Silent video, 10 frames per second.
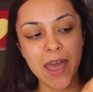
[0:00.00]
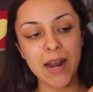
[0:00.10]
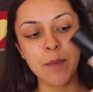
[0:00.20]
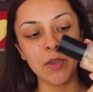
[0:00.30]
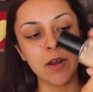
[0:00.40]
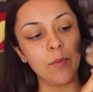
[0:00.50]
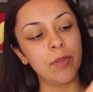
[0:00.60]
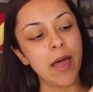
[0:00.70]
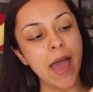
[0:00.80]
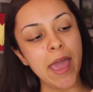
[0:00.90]
of that, I'm going to
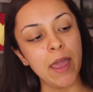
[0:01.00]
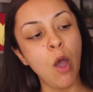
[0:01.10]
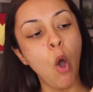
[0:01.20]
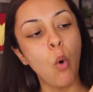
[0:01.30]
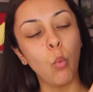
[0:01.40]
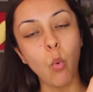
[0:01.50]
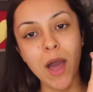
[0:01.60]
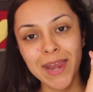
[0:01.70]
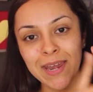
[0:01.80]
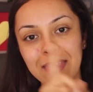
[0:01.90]
apply
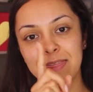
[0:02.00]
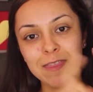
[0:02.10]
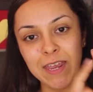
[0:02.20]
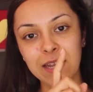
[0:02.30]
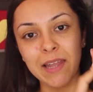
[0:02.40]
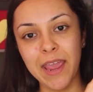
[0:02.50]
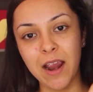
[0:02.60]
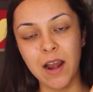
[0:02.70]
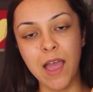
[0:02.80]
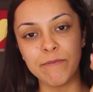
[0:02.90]
one thin
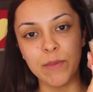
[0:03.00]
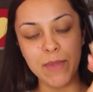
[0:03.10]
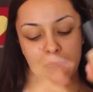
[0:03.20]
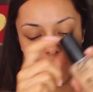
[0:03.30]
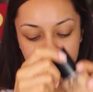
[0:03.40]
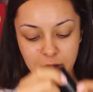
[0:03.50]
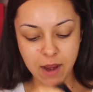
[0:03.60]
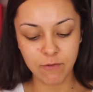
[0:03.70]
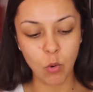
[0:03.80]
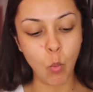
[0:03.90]
layer of the Makeup
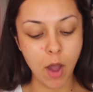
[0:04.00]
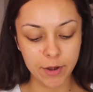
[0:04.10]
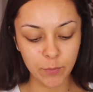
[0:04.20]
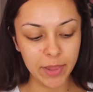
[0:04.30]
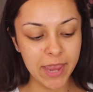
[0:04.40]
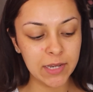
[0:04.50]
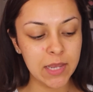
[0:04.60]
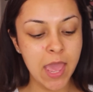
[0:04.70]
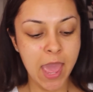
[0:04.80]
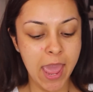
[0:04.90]
Forever Water Blend.